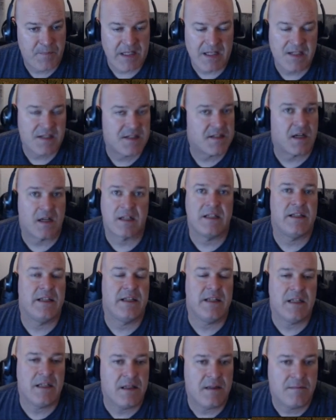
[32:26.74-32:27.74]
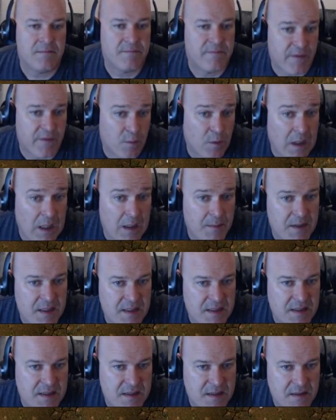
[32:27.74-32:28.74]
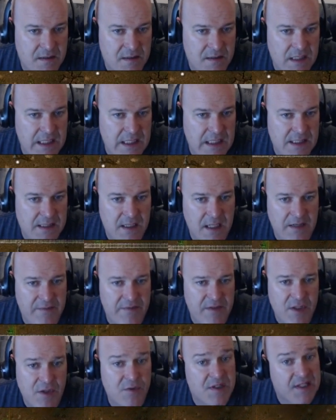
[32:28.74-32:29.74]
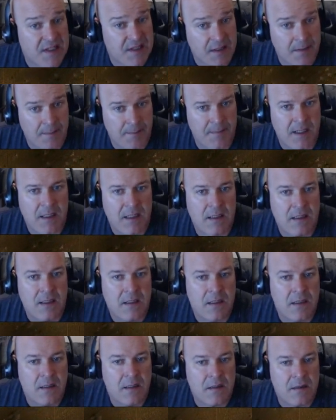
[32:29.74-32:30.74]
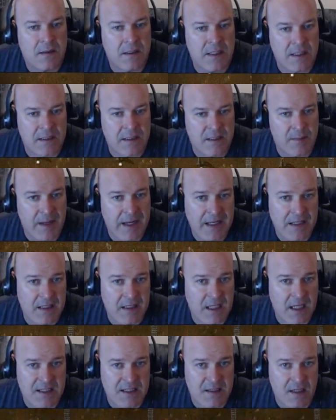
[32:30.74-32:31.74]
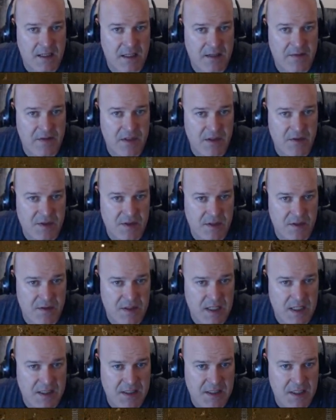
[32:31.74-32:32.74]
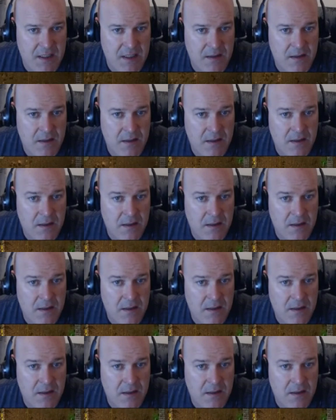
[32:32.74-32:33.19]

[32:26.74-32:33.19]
And he's not going to need any for a while because he's not even using them. The demand guy's not even using those guys yet.